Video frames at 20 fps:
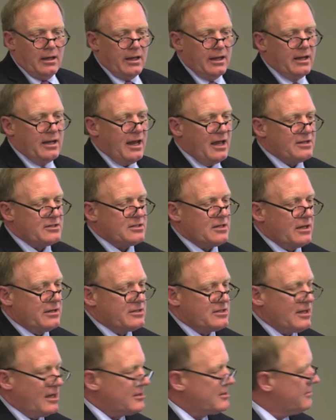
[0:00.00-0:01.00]
It has
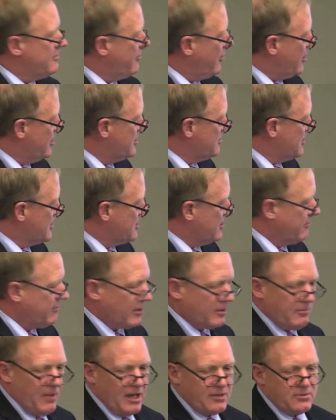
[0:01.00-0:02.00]
set some very
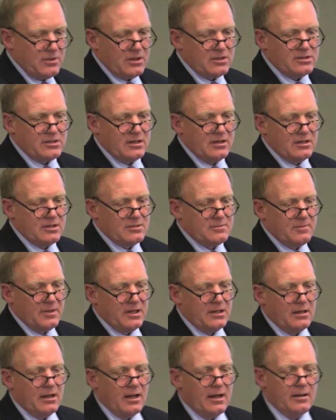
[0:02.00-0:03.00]
specific metrics, and it's
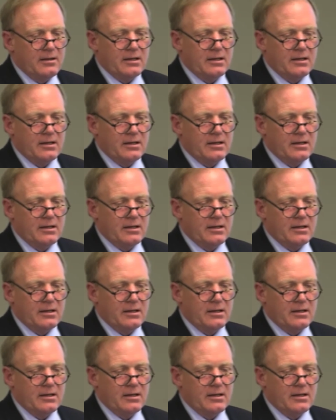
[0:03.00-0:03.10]
been